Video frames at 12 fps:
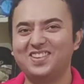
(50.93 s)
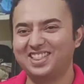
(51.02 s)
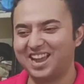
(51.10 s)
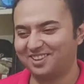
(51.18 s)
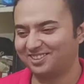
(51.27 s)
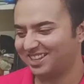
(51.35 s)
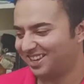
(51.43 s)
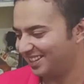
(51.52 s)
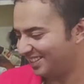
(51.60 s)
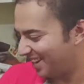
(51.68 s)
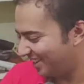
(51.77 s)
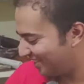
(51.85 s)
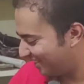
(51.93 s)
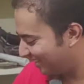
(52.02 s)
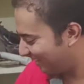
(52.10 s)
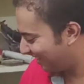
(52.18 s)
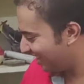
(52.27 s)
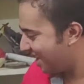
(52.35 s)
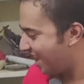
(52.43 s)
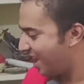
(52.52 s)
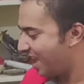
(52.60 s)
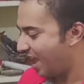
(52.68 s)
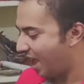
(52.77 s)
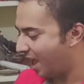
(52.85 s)
well, that was unintentional.
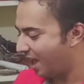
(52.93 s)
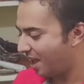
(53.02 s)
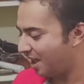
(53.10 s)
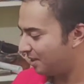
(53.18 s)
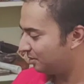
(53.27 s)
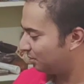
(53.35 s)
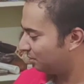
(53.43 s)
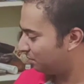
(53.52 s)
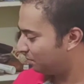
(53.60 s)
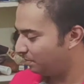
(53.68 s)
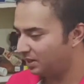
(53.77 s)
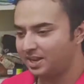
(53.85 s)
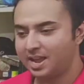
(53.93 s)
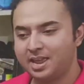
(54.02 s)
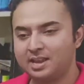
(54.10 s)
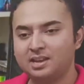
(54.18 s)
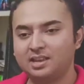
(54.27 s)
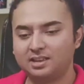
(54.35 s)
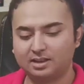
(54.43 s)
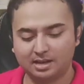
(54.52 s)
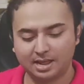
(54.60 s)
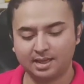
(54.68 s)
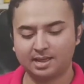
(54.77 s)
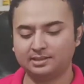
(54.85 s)
Uh, so to begin,
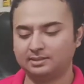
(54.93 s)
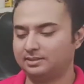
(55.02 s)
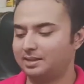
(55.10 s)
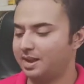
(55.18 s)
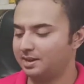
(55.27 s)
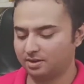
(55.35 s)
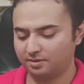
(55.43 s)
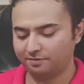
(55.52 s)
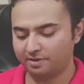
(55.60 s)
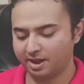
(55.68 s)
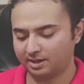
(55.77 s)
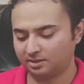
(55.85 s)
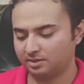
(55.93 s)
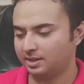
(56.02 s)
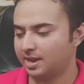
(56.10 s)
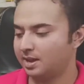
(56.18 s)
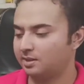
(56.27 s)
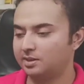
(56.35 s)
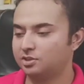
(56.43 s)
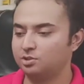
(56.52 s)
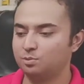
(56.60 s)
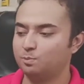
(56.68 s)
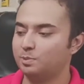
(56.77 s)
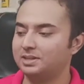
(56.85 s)
let's kind of get the carriage
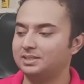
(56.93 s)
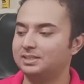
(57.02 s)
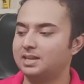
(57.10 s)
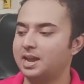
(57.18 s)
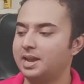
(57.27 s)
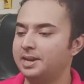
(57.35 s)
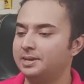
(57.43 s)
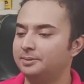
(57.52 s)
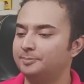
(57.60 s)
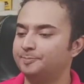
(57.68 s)
to one side.